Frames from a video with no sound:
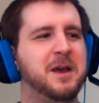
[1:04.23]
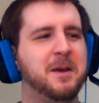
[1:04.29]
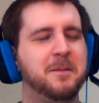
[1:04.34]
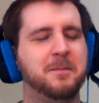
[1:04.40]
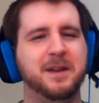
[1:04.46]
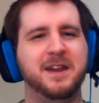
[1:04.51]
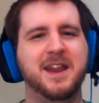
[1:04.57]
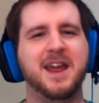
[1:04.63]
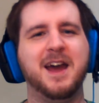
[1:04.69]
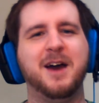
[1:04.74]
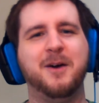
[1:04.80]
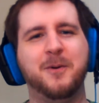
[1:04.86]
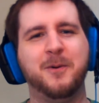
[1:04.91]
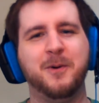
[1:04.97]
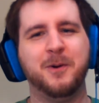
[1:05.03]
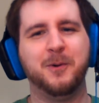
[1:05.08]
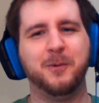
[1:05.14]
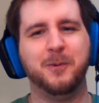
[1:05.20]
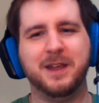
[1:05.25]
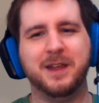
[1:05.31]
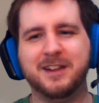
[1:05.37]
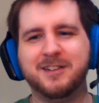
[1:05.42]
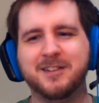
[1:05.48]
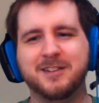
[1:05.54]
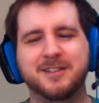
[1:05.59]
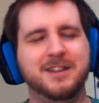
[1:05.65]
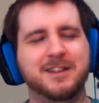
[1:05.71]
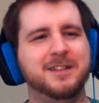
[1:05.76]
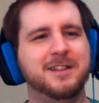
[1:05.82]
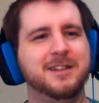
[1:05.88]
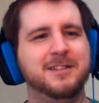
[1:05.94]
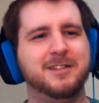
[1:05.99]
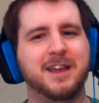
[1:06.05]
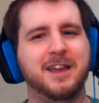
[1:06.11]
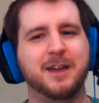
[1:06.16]
But now we get to see
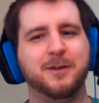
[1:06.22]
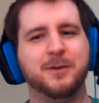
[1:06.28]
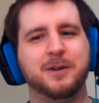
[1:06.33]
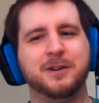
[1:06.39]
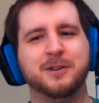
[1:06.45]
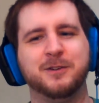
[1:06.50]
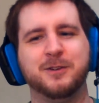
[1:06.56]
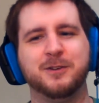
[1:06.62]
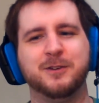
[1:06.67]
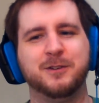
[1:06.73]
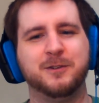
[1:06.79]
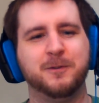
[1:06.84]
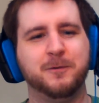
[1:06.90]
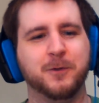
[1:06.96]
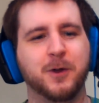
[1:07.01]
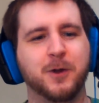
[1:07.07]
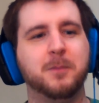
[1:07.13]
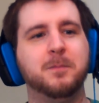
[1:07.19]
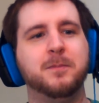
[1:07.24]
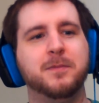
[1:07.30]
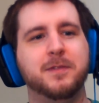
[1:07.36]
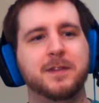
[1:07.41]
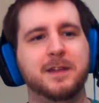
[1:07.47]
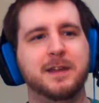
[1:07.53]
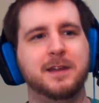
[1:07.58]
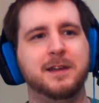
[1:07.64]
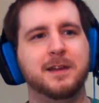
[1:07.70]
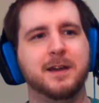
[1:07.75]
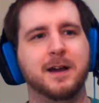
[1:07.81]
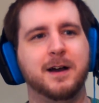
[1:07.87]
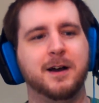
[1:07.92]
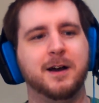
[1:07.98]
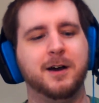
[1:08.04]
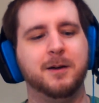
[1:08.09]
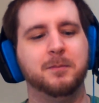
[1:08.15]
these characters from the
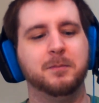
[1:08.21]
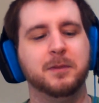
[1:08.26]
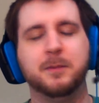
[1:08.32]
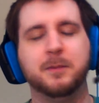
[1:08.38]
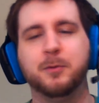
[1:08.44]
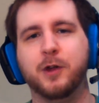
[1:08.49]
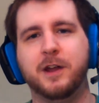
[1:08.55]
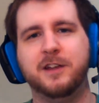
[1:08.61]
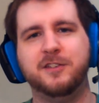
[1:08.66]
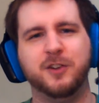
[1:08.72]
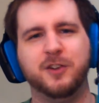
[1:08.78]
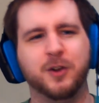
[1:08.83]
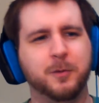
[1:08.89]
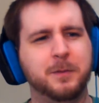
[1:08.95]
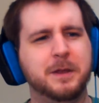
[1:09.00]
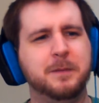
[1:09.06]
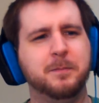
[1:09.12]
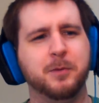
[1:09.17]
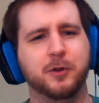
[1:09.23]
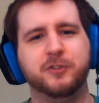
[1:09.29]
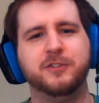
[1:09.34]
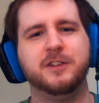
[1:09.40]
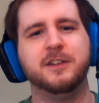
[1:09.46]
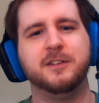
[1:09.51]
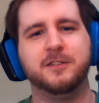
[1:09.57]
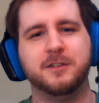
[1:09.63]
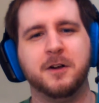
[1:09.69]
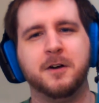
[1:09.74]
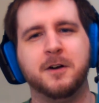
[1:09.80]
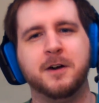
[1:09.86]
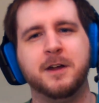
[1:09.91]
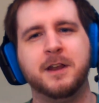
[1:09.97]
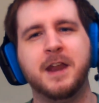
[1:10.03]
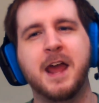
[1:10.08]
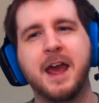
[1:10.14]
Liberation Army persist
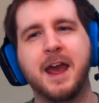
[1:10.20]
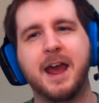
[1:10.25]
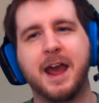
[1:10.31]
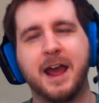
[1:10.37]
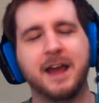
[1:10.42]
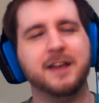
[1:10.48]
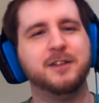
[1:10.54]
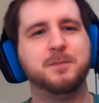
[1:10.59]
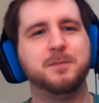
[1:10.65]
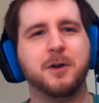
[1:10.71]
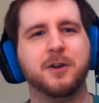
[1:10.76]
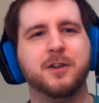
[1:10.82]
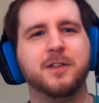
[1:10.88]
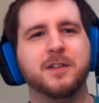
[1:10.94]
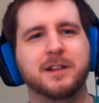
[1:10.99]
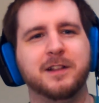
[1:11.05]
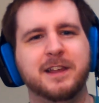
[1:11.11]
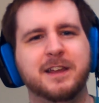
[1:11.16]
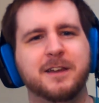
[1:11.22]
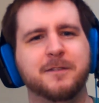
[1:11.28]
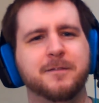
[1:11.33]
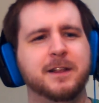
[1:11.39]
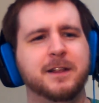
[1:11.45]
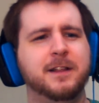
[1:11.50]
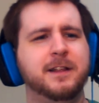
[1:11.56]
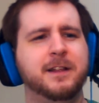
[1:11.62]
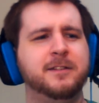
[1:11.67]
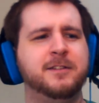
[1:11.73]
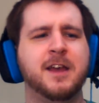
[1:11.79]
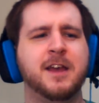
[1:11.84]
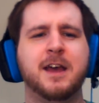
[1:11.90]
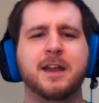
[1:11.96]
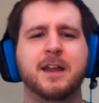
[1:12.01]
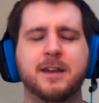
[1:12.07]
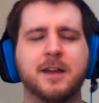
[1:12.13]
on as part of the League of Villains.
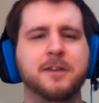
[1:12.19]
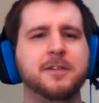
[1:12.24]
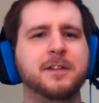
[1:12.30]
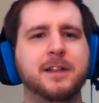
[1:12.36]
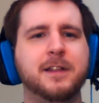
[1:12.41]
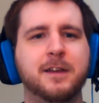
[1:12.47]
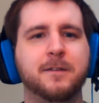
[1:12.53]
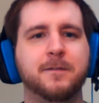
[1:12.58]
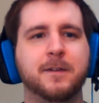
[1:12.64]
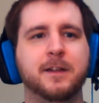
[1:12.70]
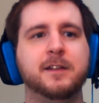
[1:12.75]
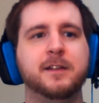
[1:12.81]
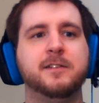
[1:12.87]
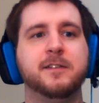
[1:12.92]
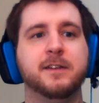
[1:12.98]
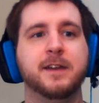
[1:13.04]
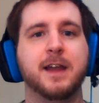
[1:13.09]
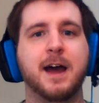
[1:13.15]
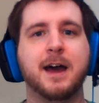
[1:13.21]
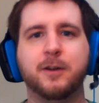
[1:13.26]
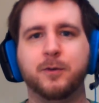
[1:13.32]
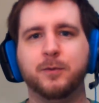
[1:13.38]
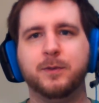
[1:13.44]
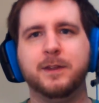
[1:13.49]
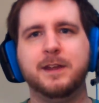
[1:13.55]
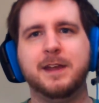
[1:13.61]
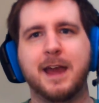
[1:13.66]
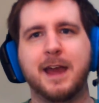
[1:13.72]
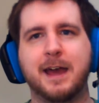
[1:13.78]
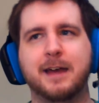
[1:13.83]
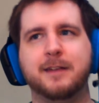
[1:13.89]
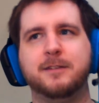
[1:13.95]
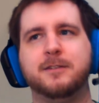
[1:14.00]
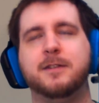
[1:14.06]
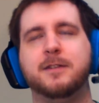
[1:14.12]
Now the League of Villains not only
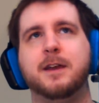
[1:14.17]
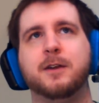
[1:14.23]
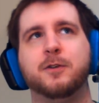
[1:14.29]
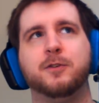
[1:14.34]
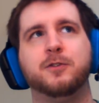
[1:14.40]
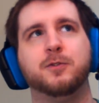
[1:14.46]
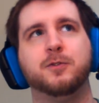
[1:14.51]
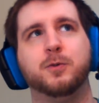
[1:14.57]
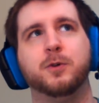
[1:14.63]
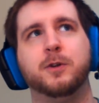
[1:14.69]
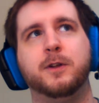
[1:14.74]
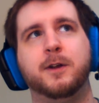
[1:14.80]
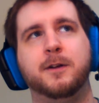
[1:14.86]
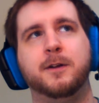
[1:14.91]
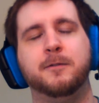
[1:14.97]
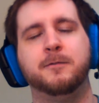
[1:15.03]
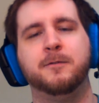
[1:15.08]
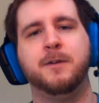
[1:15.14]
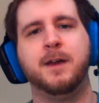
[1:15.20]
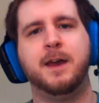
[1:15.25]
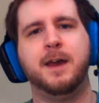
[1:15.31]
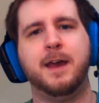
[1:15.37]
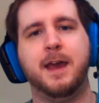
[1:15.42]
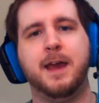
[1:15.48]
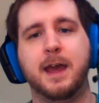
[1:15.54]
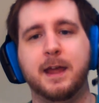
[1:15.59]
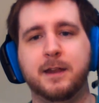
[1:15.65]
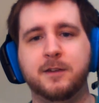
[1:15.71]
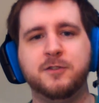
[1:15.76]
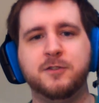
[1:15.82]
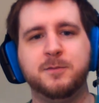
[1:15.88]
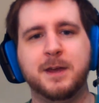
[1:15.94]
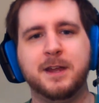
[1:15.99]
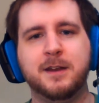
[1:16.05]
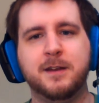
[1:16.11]
has their sort of
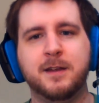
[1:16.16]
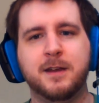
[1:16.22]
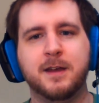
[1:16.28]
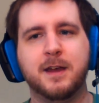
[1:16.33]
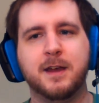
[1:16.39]
henchmen,